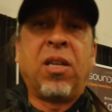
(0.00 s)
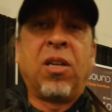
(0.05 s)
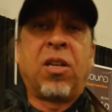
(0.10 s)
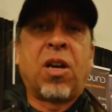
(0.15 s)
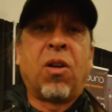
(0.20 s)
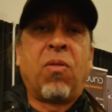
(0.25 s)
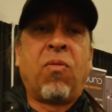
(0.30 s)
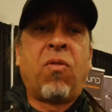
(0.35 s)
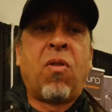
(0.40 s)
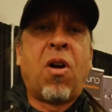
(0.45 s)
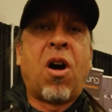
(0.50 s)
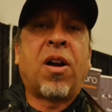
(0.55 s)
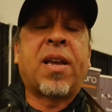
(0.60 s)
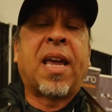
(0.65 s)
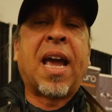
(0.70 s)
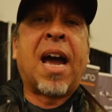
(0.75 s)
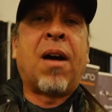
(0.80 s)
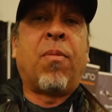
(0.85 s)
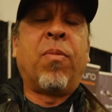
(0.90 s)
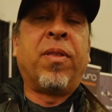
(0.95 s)
You can rock
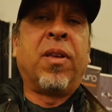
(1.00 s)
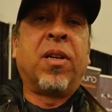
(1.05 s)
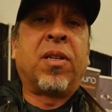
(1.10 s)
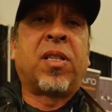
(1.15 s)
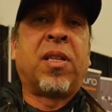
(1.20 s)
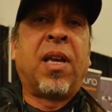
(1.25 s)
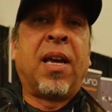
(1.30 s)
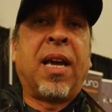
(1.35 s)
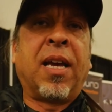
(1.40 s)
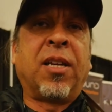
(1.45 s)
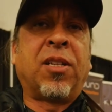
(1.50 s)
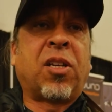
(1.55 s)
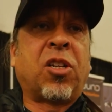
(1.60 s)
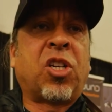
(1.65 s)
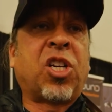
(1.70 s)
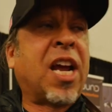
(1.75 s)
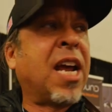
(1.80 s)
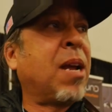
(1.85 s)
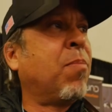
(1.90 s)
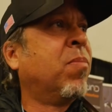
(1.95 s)
out with this thing. It's a
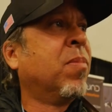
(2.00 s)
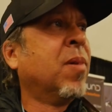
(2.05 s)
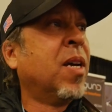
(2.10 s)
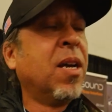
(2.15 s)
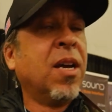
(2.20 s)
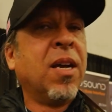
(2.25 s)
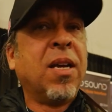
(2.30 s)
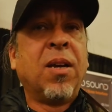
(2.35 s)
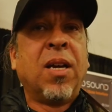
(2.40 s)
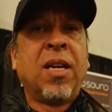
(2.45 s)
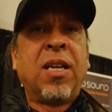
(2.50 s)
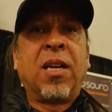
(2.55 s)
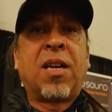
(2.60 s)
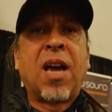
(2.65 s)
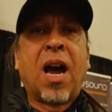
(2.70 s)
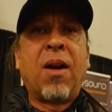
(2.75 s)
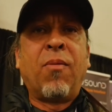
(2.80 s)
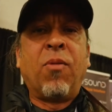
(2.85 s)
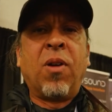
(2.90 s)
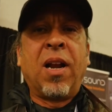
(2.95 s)
shame you
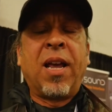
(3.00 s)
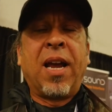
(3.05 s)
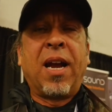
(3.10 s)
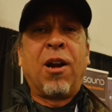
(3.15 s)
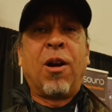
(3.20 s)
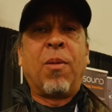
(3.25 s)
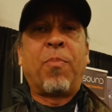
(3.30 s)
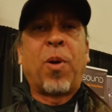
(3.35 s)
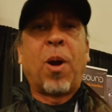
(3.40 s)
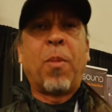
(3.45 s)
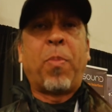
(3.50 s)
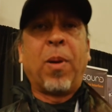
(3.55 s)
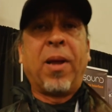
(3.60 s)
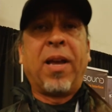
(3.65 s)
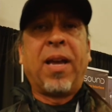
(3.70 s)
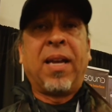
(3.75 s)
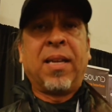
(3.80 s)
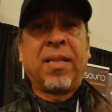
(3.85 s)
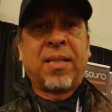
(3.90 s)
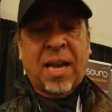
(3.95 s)
can't really hear it
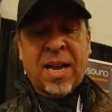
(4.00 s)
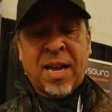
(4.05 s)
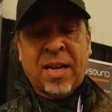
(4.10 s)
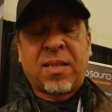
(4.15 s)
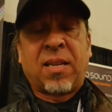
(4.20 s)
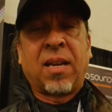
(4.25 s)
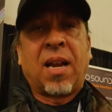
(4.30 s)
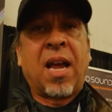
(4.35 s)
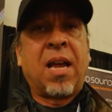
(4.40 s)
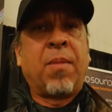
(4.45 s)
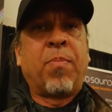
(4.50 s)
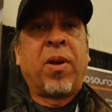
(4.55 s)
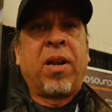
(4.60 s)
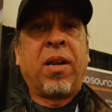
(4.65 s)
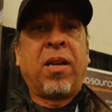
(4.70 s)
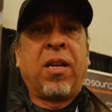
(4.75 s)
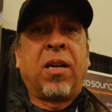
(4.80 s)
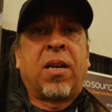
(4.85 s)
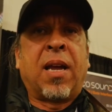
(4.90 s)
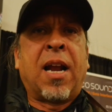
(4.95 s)
properly uh, today, but
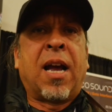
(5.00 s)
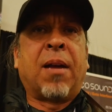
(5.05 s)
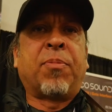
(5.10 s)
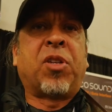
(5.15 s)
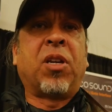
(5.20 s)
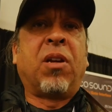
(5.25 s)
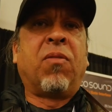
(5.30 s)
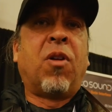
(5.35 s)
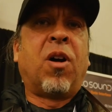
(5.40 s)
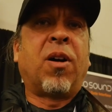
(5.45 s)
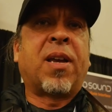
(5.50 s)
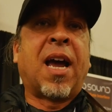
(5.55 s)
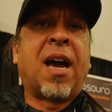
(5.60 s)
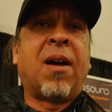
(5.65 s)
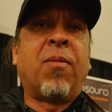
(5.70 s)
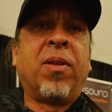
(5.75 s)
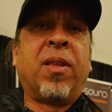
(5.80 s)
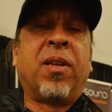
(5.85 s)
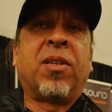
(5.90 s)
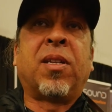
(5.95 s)
it, you can absolutely rock
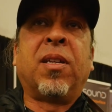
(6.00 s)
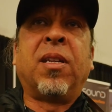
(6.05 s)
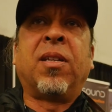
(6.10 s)
out with this.